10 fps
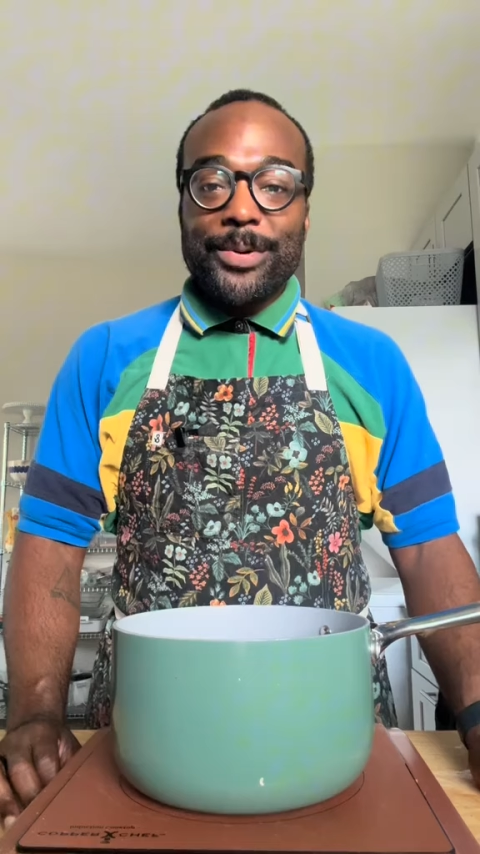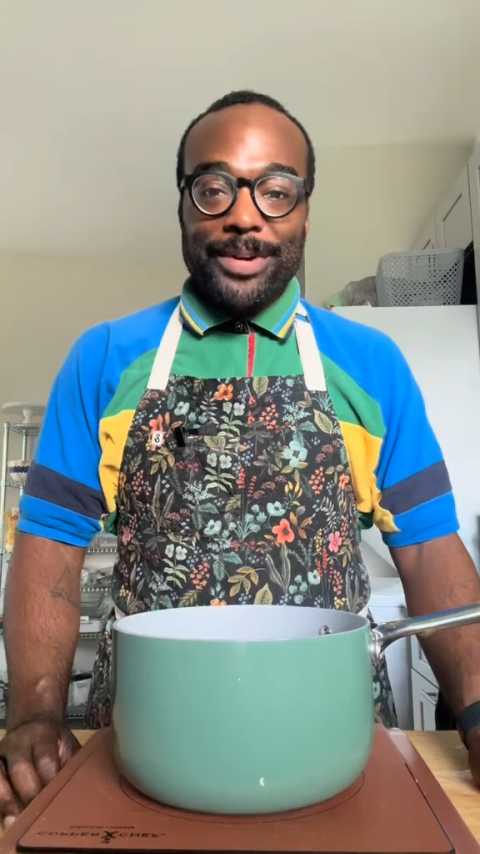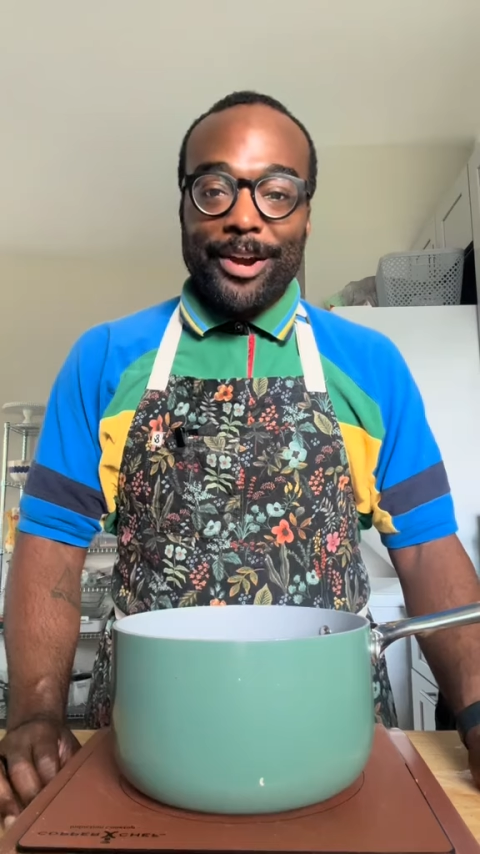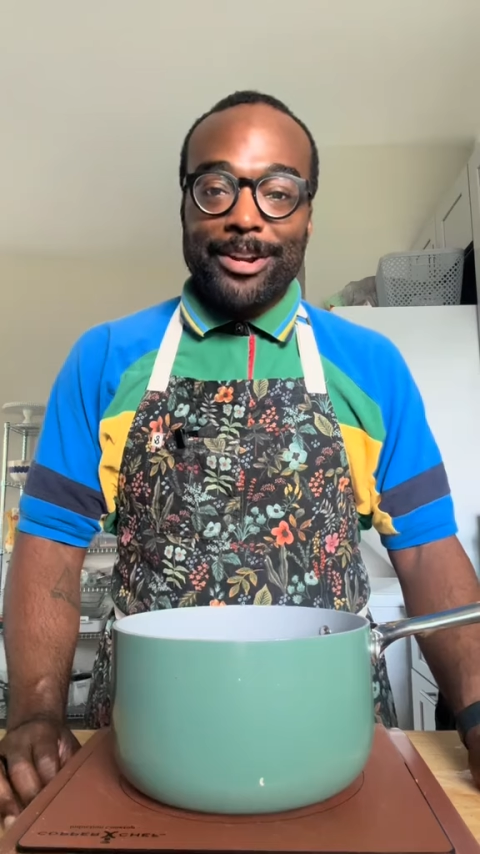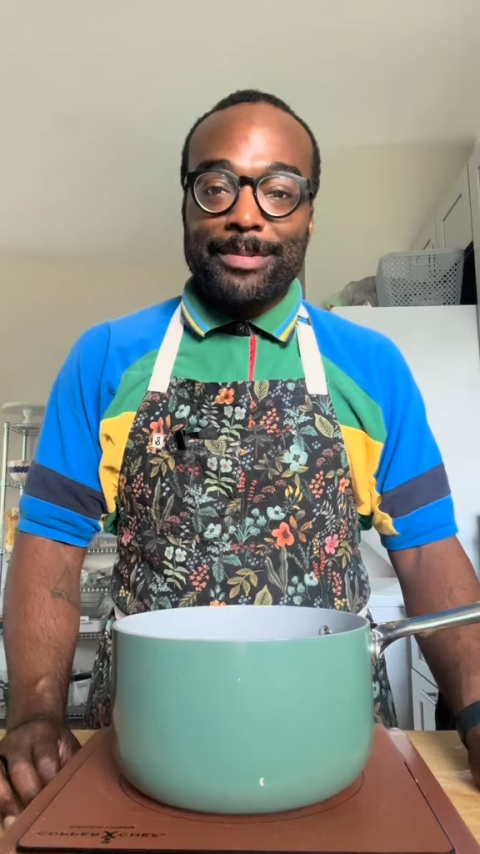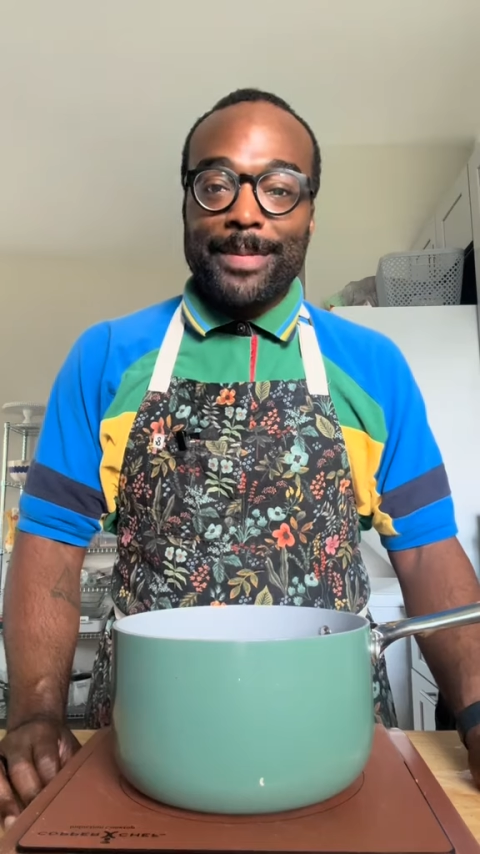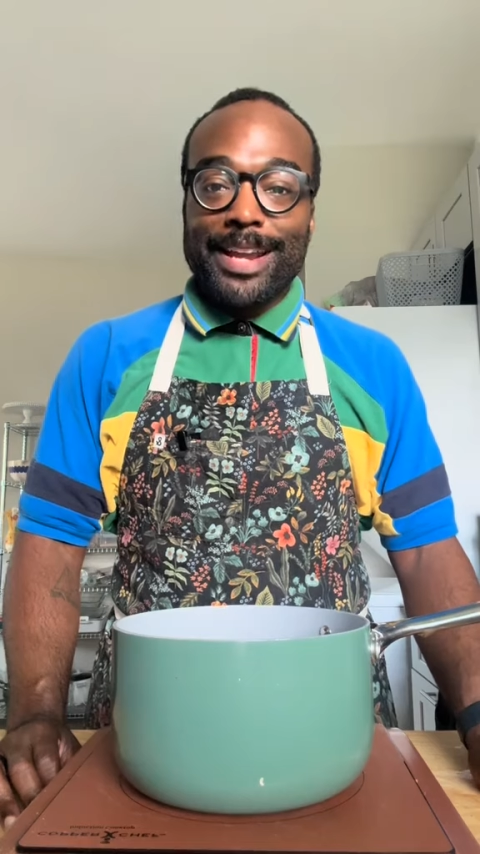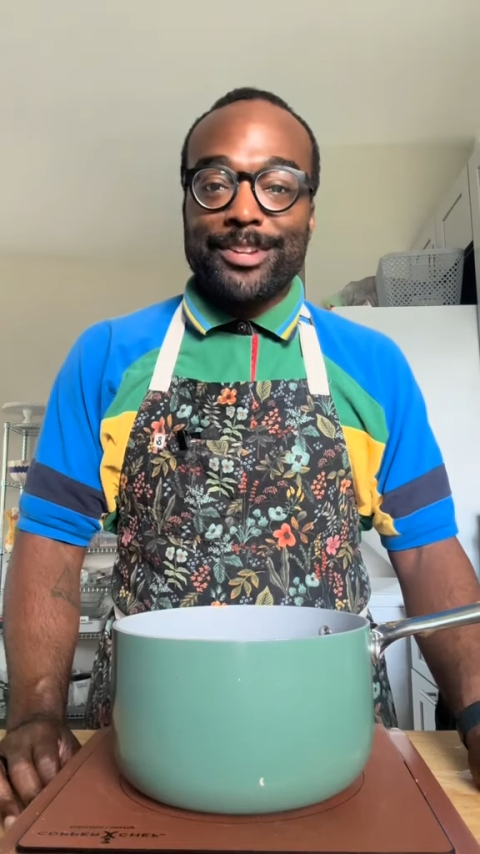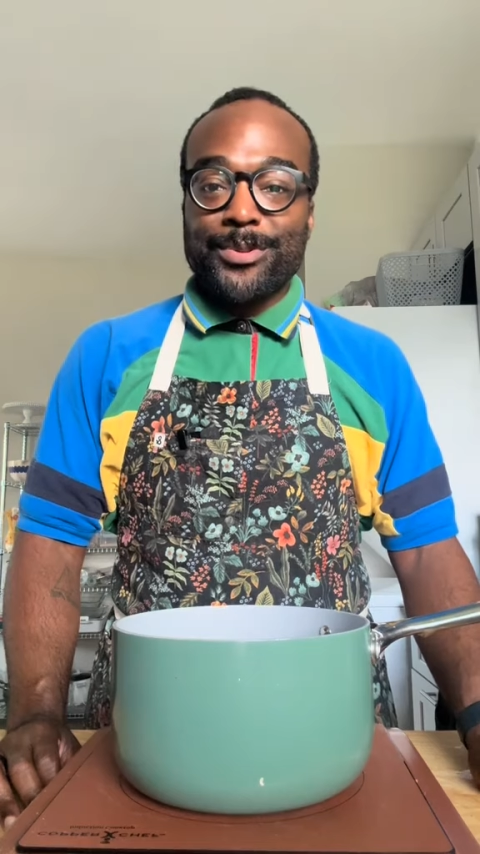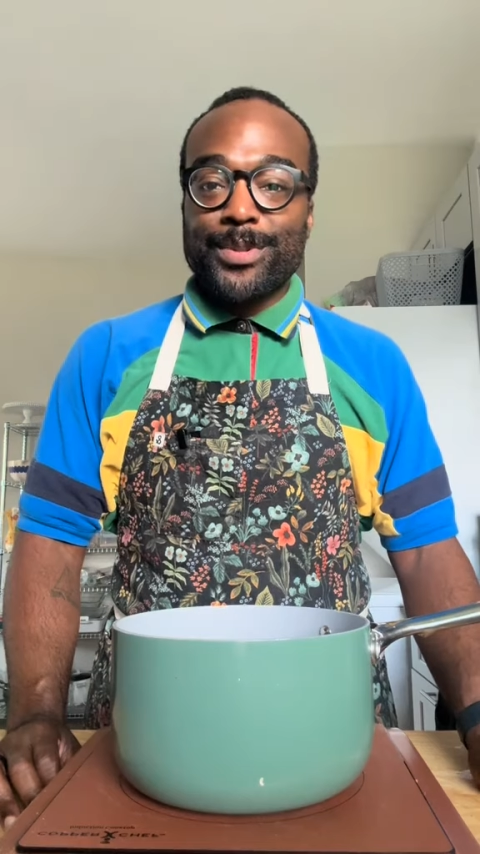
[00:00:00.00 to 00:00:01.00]
We're now going to be
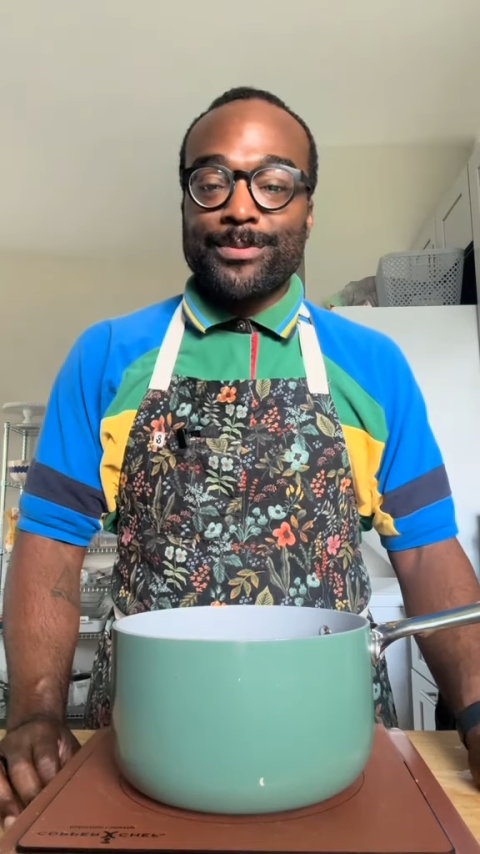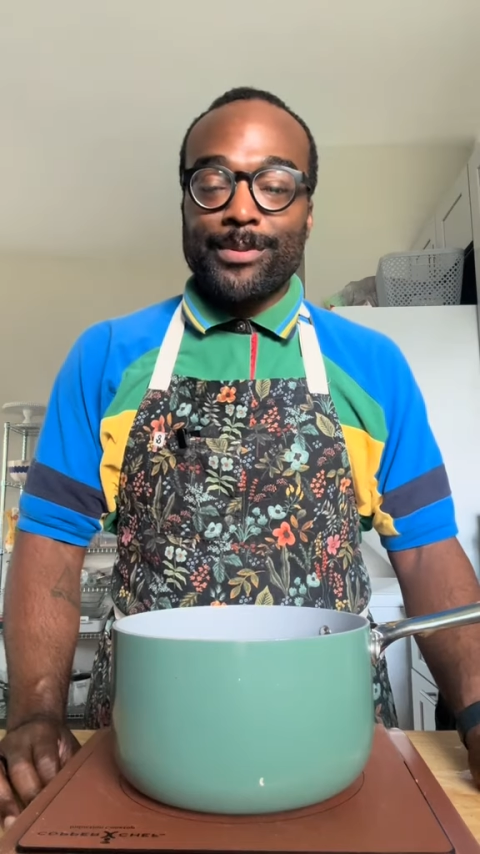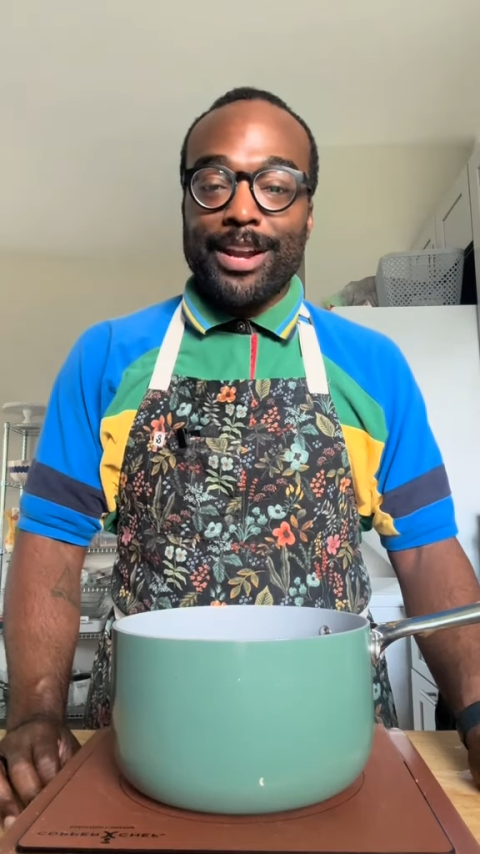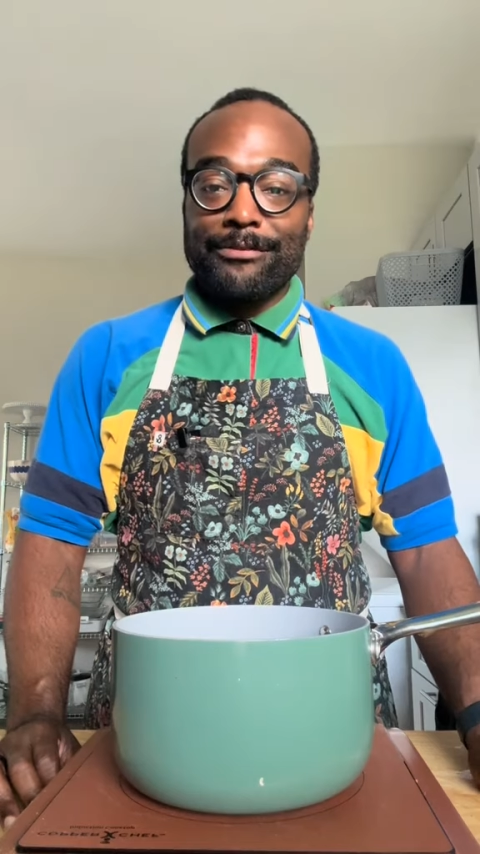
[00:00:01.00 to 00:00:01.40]
making a Swiss meringue